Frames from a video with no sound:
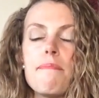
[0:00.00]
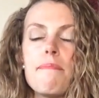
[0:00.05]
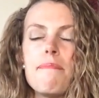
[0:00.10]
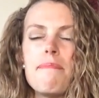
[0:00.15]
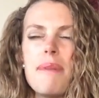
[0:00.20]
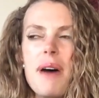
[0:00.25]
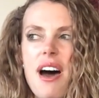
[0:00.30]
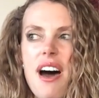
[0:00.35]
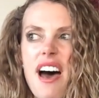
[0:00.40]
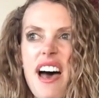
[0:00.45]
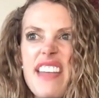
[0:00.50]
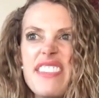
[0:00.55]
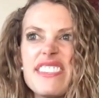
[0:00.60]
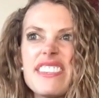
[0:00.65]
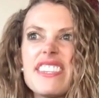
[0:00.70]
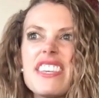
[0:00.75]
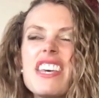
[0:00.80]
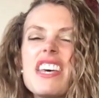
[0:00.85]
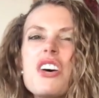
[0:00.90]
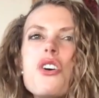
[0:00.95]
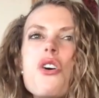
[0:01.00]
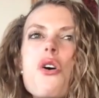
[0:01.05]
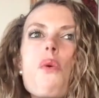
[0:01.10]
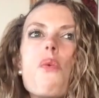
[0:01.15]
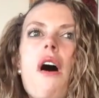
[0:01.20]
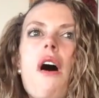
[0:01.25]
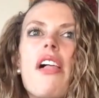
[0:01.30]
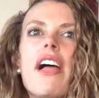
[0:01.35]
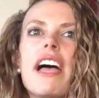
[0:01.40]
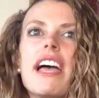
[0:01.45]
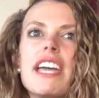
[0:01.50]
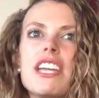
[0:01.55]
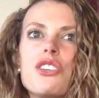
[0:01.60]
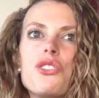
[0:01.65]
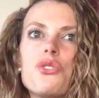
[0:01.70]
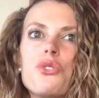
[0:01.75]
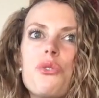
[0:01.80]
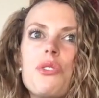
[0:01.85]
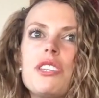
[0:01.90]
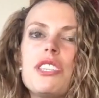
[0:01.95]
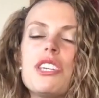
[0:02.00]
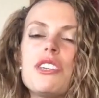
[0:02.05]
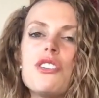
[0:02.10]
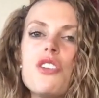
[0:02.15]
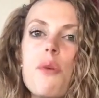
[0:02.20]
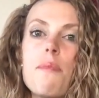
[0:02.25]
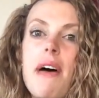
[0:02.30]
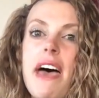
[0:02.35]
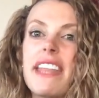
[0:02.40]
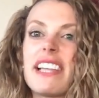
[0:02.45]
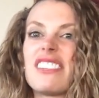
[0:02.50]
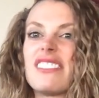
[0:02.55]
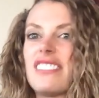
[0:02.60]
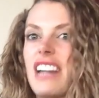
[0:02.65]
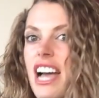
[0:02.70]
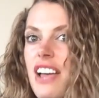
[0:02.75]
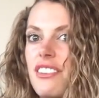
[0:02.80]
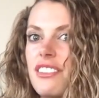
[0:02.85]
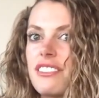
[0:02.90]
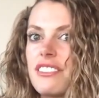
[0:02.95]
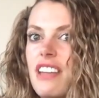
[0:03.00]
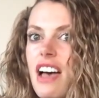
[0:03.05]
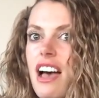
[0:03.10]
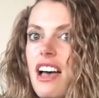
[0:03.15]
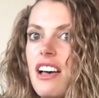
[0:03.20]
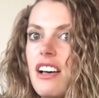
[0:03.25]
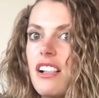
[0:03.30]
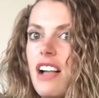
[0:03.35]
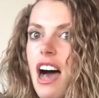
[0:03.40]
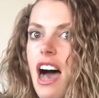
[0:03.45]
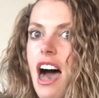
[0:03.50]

But while I enjoyed the nomadic lifestyle,